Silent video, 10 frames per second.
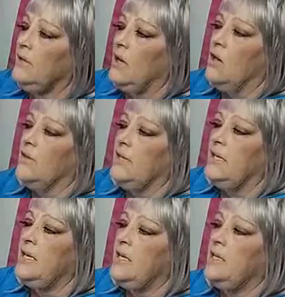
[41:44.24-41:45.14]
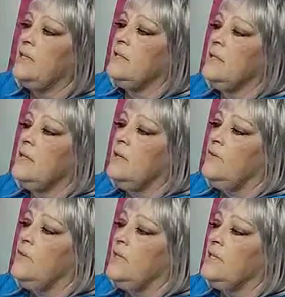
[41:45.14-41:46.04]
the all that is,
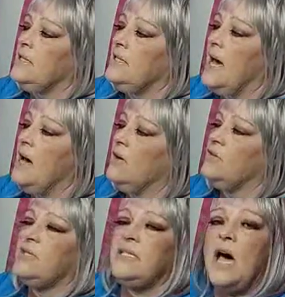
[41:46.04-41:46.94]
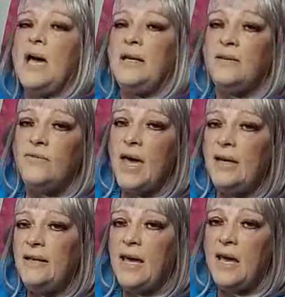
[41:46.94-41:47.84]
this is outside of
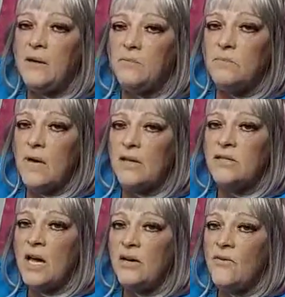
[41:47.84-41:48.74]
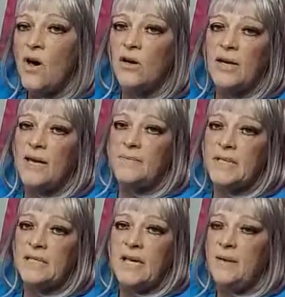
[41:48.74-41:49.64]
that game. Outside of all games.
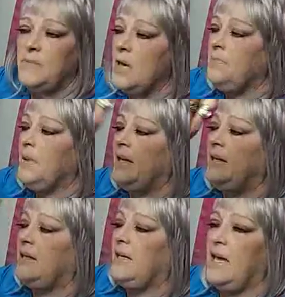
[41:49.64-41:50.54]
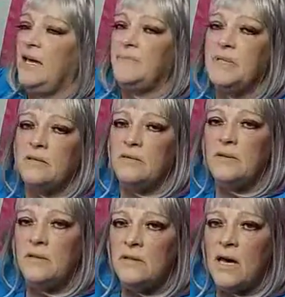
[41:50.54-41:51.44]
Let's say I'm not playing any games.
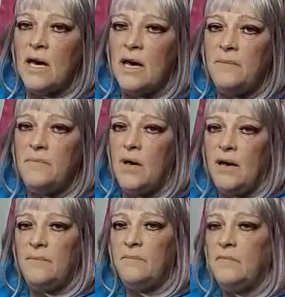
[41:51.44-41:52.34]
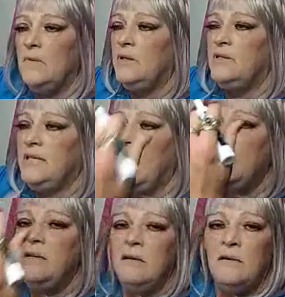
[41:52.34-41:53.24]
I'm I'm
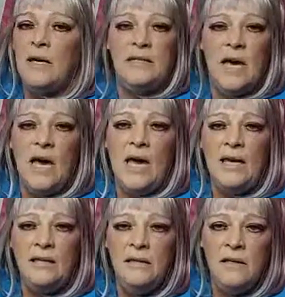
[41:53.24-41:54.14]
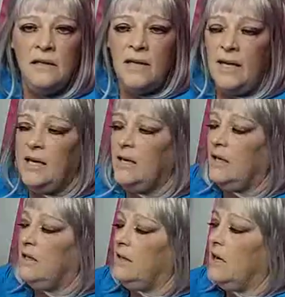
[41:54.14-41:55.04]
dead, I died,
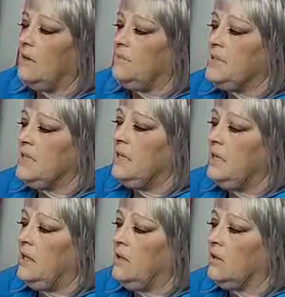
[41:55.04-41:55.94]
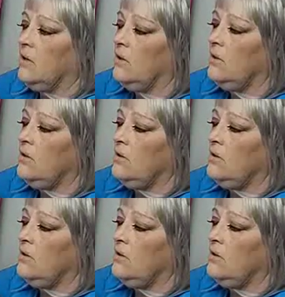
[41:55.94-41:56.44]
and I'm sitting here